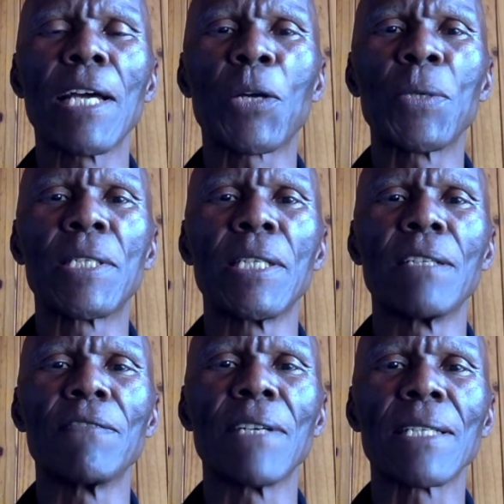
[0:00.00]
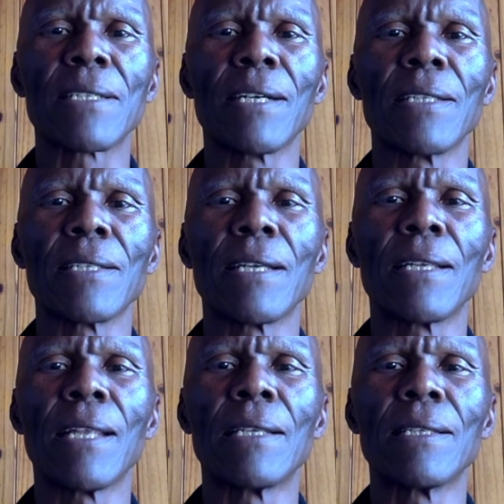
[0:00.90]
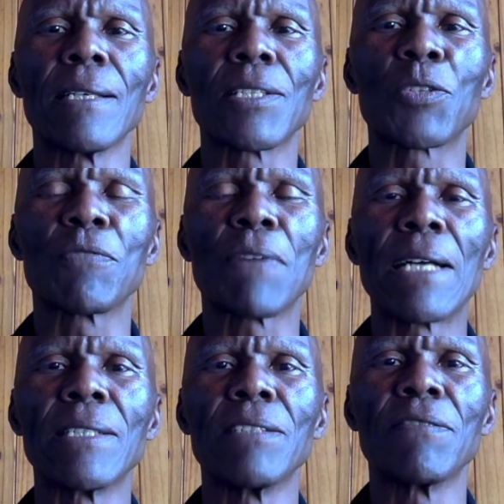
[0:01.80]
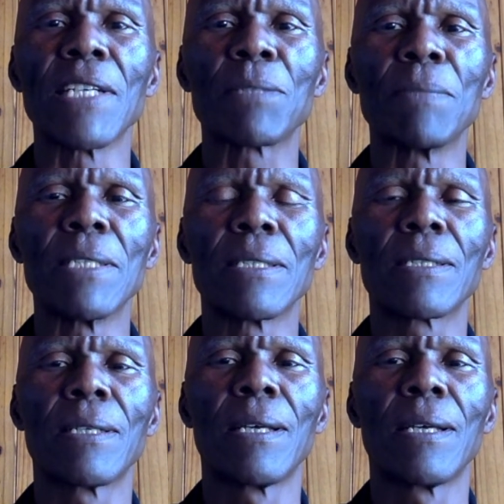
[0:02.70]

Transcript: equity investors and lenders to fund investments.